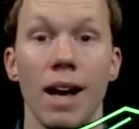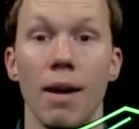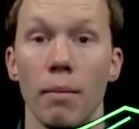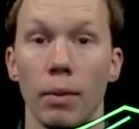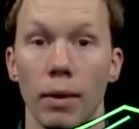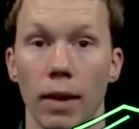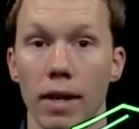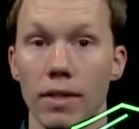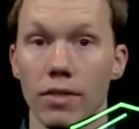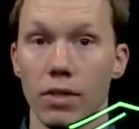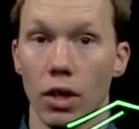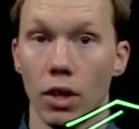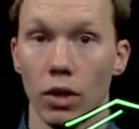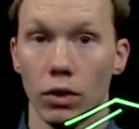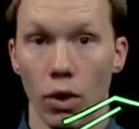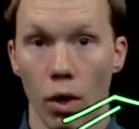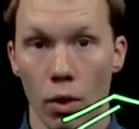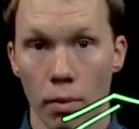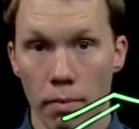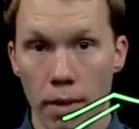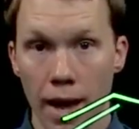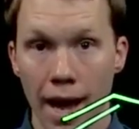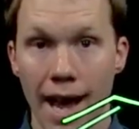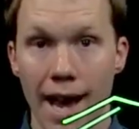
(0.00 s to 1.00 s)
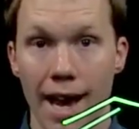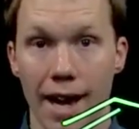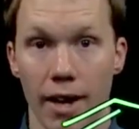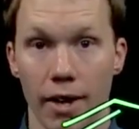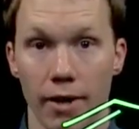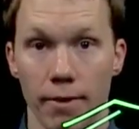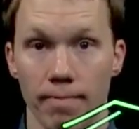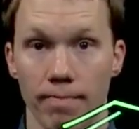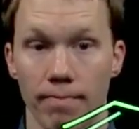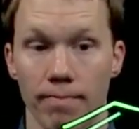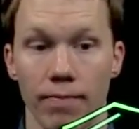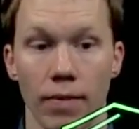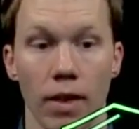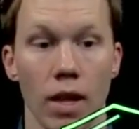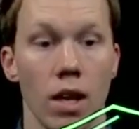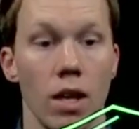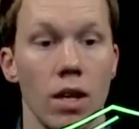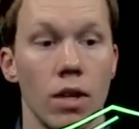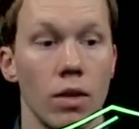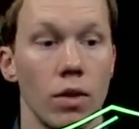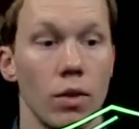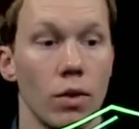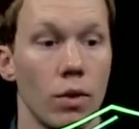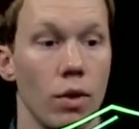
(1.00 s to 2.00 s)
plus a lone pair.
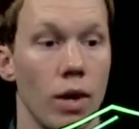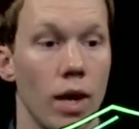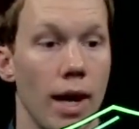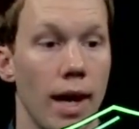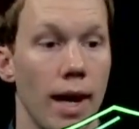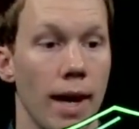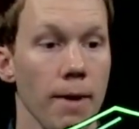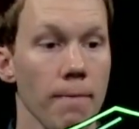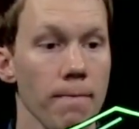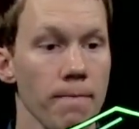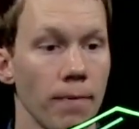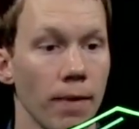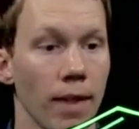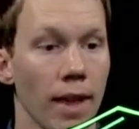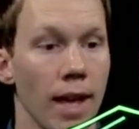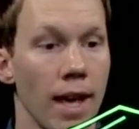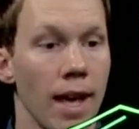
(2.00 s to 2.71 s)
Okay?